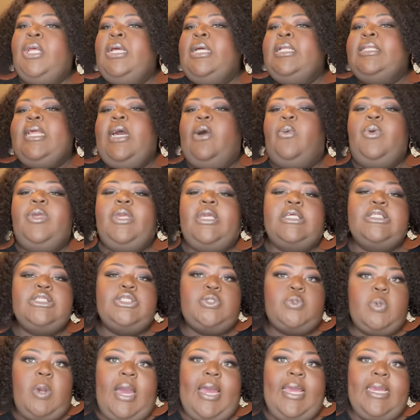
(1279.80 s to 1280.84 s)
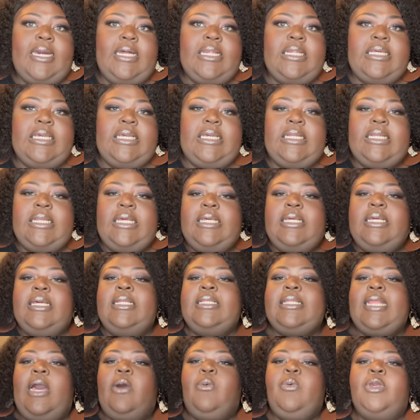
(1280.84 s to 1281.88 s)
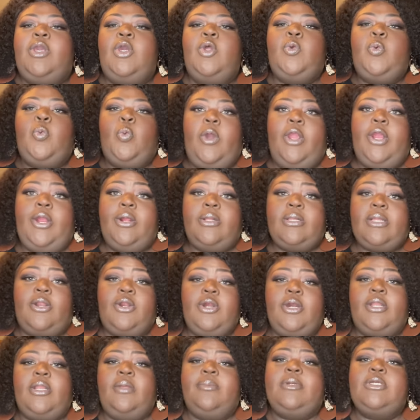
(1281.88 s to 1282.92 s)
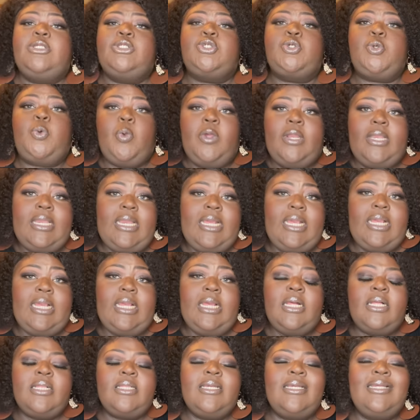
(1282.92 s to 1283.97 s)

that we can dry clean, and that we can wear, that are gonna be trendy,